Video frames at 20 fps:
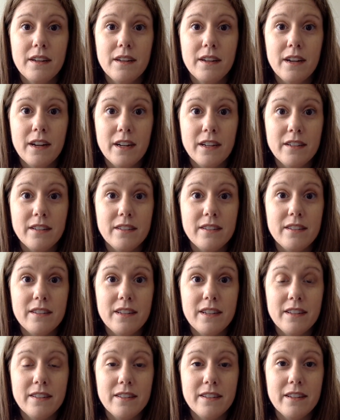Guns
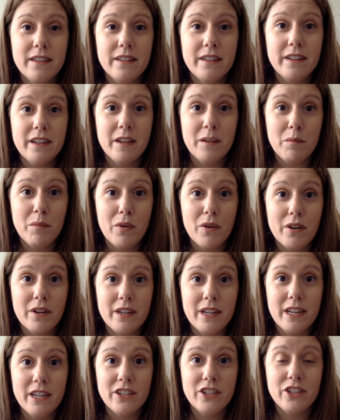is an
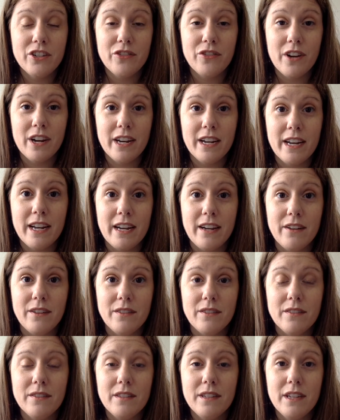important issue right now
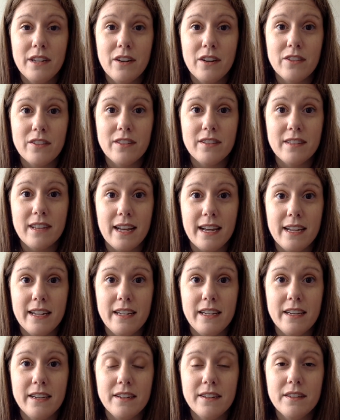in our
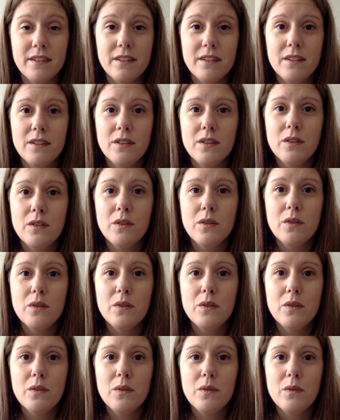society.
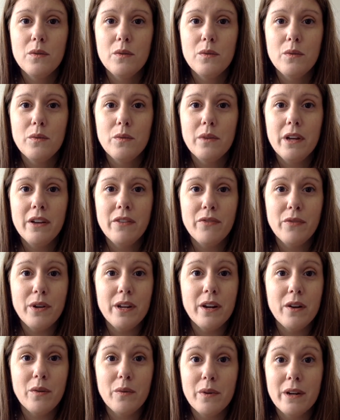If we
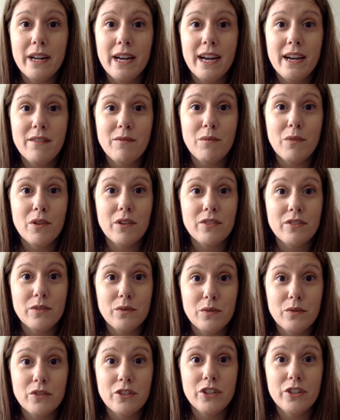don't want to have more
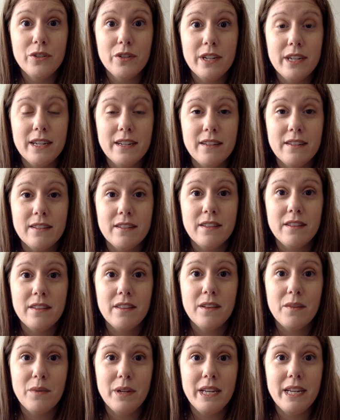school shootings,
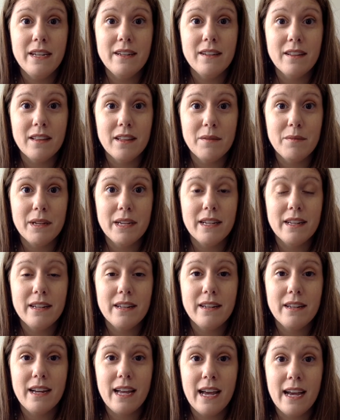then we need to limit
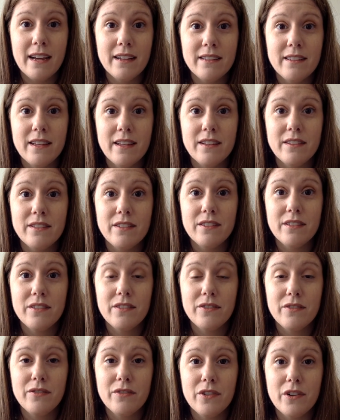access
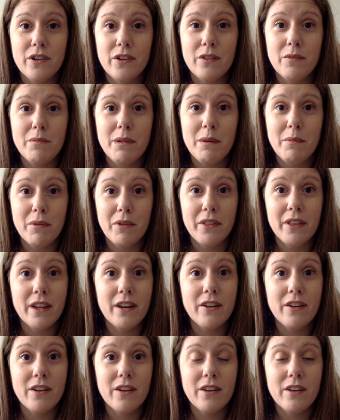for people that
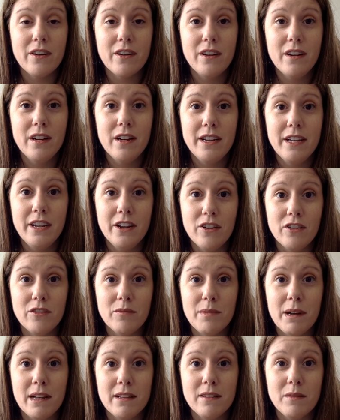are
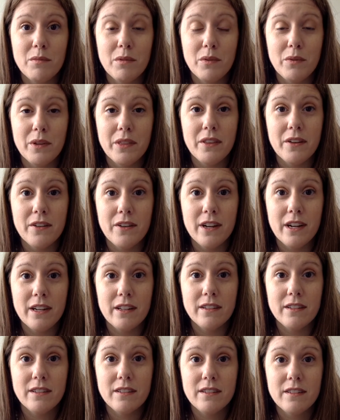irresponsible with their
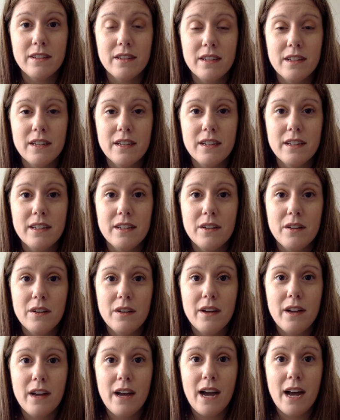guns.
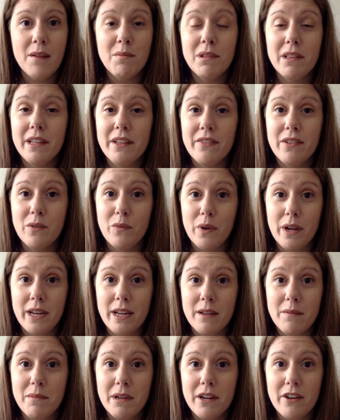I believe in
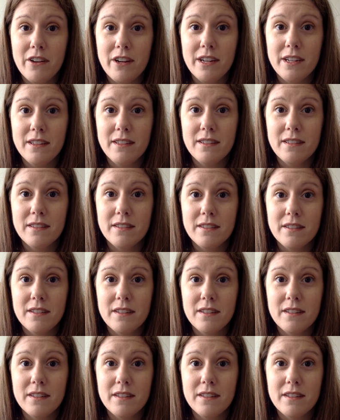waiting periods.